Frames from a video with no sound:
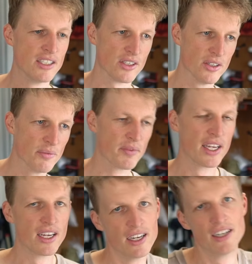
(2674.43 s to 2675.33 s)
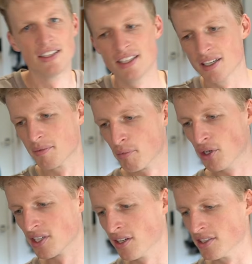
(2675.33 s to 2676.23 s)
So yeah,
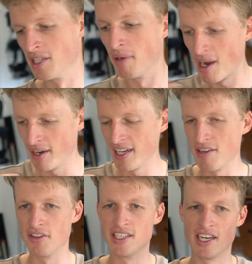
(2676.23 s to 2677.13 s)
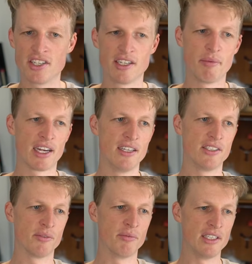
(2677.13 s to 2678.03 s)
pros and cons. In my mind, if the tensioning
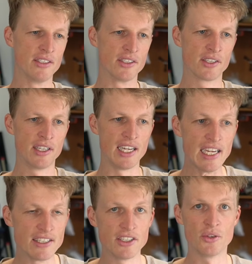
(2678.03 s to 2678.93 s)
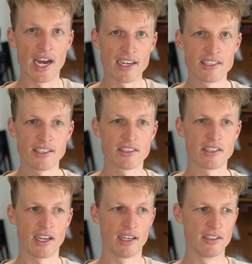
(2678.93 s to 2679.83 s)
mechanism is easy to
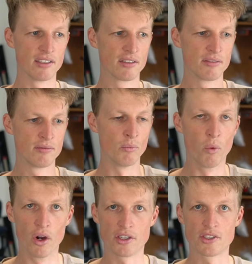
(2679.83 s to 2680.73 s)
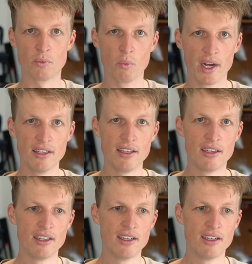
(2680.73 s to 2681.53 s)
access and works well,